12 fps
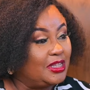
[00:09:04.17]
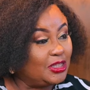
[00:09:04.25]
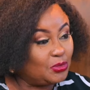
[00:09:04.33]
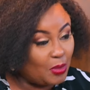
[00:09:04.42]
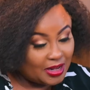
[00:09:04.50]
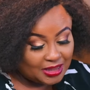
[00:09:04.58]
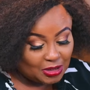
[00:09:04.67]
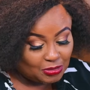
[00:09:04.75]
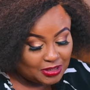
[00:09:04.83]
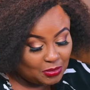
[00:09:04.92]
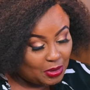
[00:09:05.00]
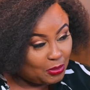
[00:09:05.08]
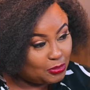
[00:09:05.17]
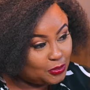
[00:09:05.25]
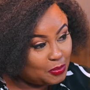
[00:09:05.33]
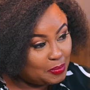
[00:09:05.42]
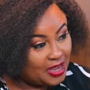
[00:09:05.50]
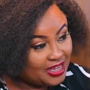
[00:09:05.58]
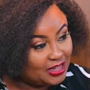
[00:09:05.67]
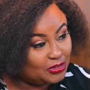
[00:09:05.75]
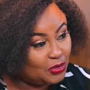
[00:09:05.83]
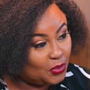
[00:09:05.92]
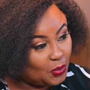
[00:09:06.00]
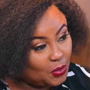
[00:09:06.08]
This 1,000, we're going to make
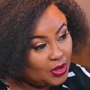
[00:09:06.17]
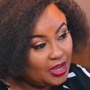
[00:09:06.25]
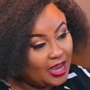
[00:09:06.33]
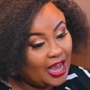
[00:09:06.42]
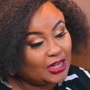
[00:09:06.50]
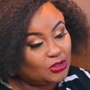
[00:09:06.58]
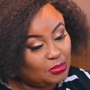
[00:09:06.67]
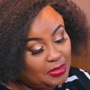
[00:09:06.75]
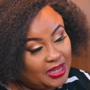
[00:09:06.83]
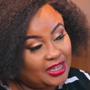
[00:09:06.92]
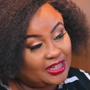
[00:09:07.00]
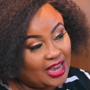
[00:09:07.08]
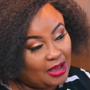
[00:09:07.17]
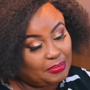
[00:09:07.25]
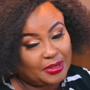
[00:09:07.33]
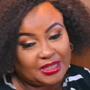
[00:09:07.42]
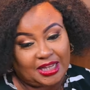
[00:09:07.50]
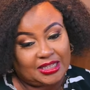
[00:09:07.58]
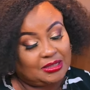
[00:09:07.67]
it grow and to make it happen. That's